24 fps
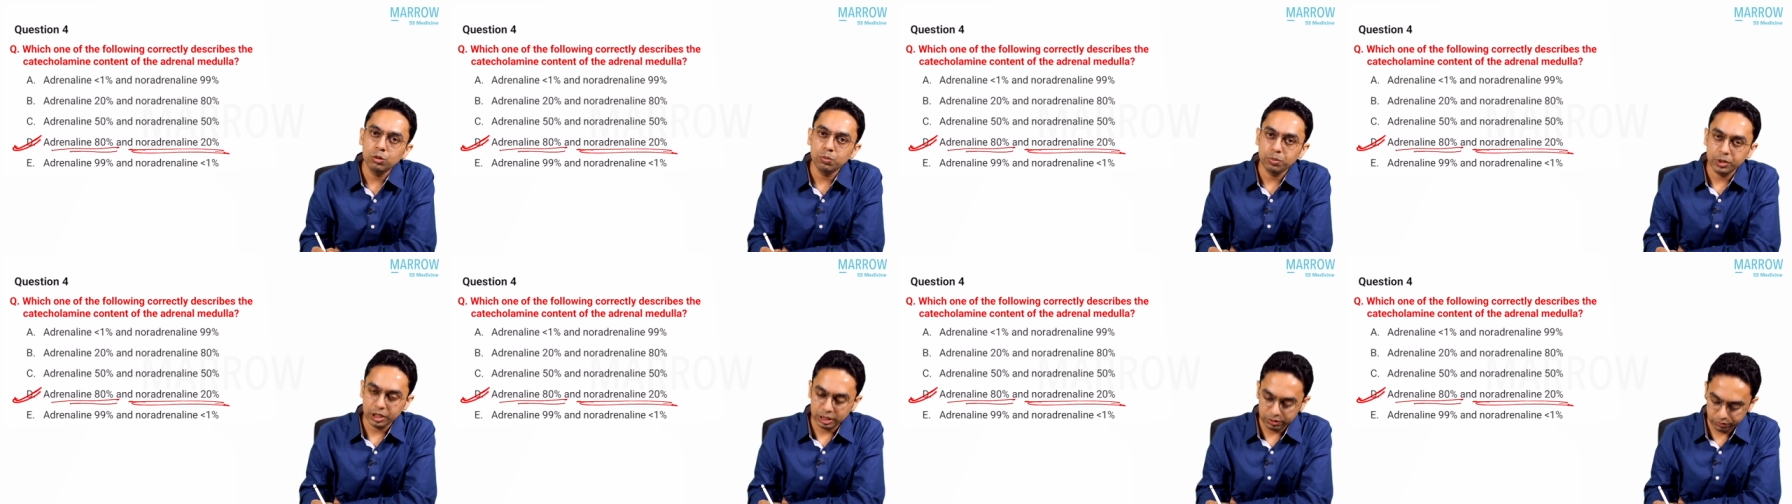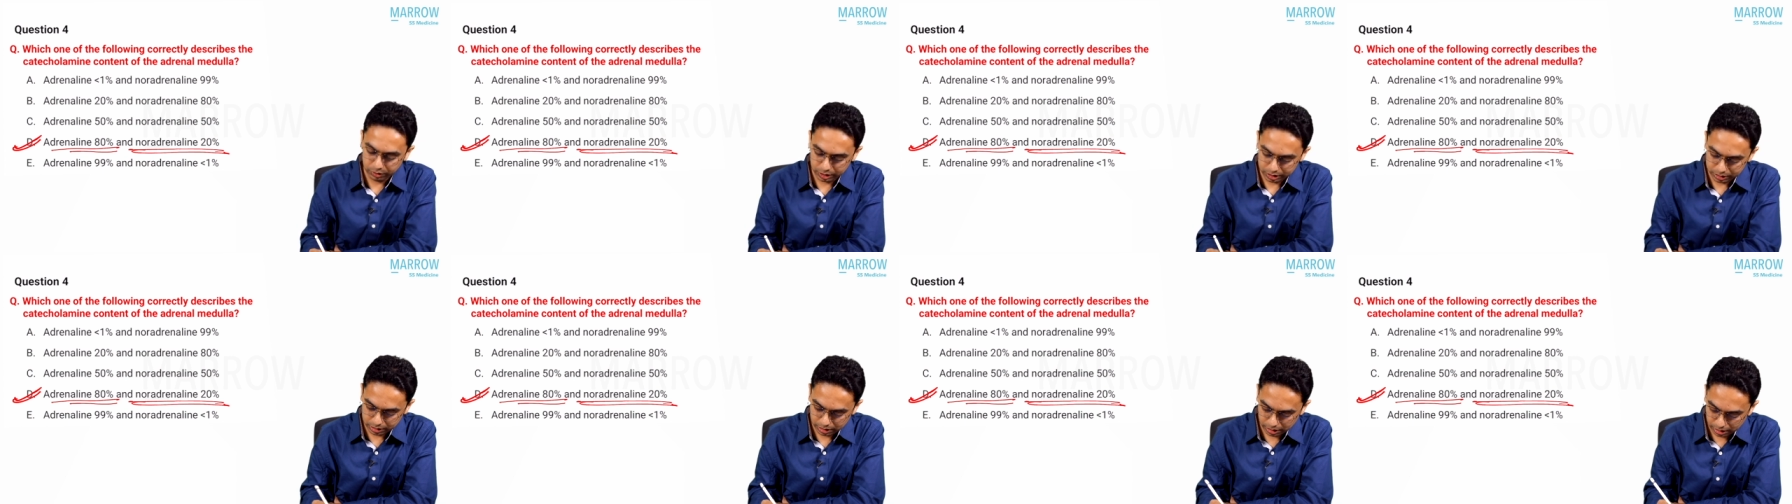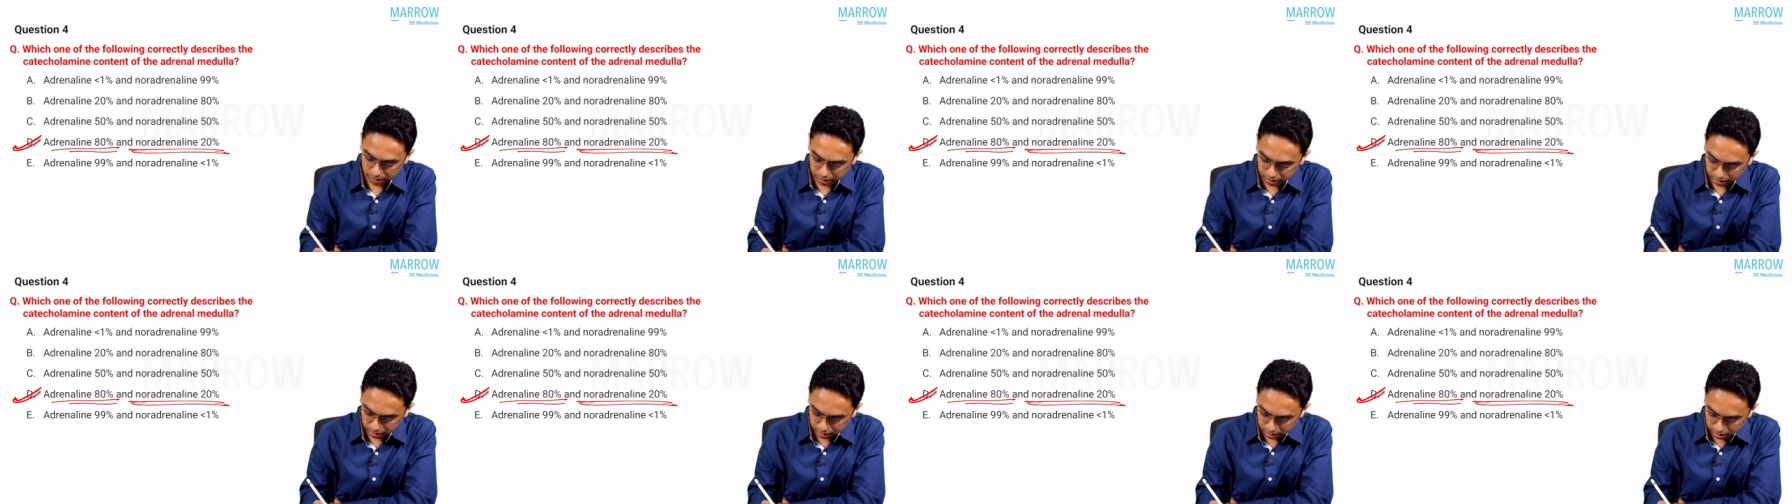you
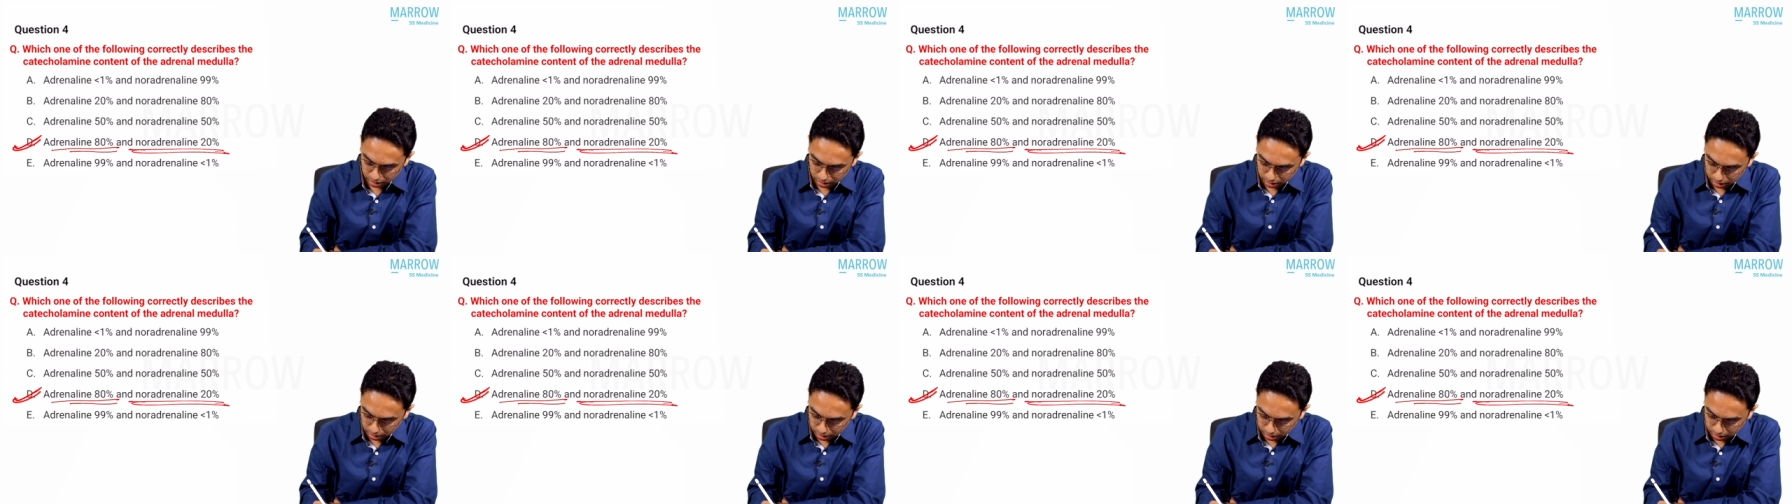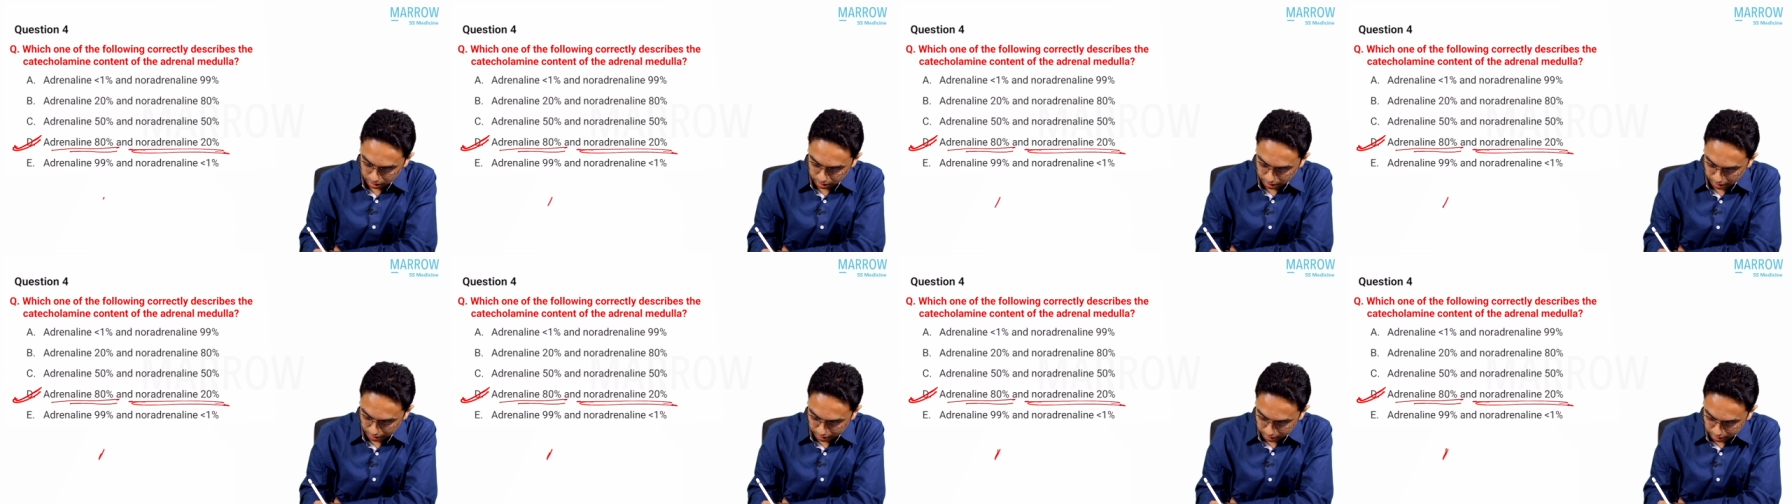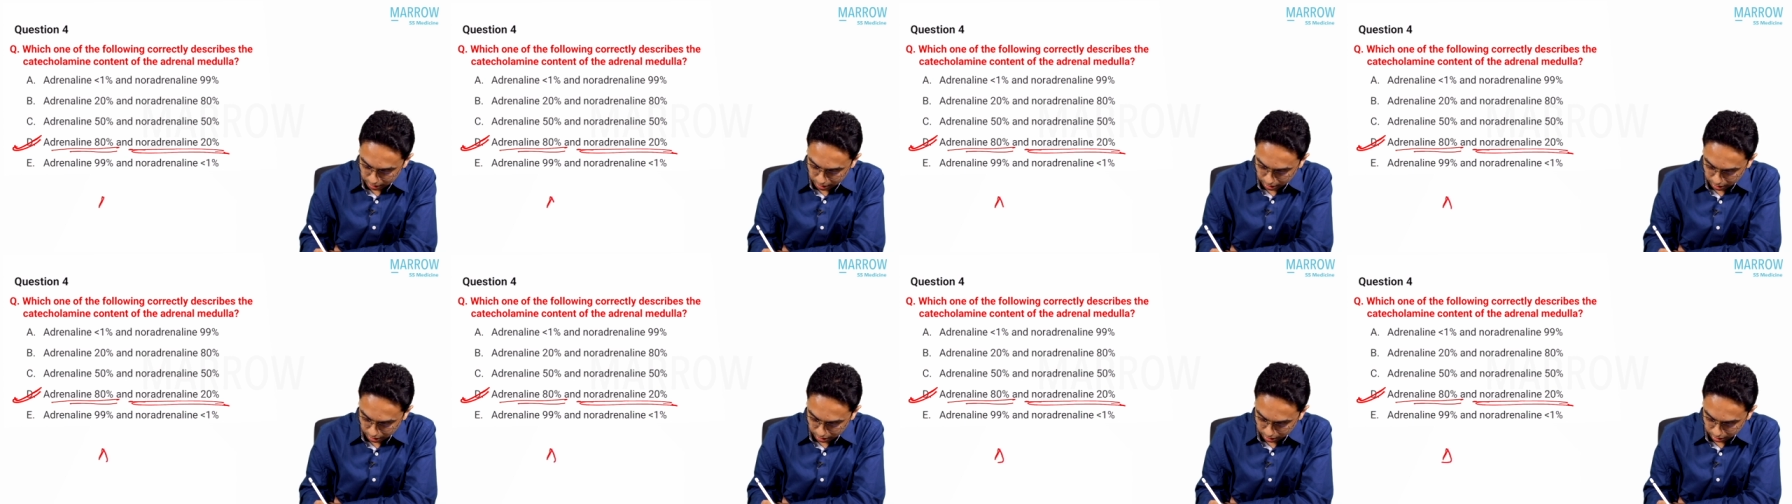previously
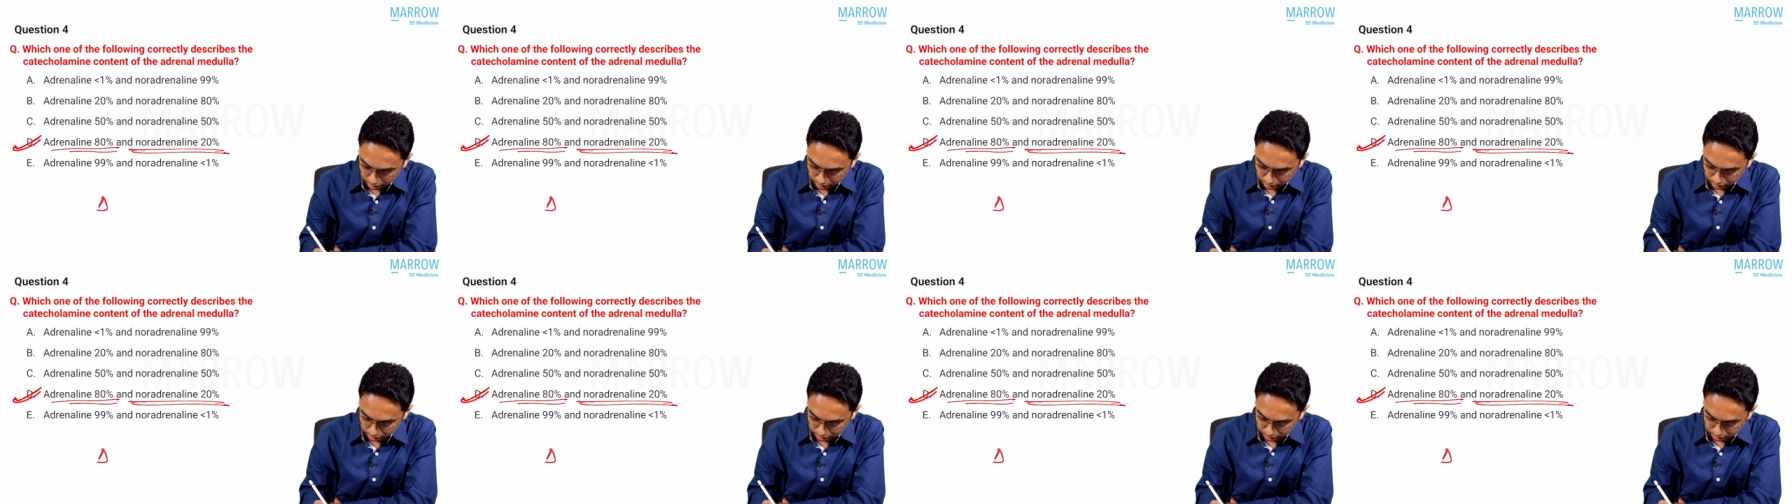that the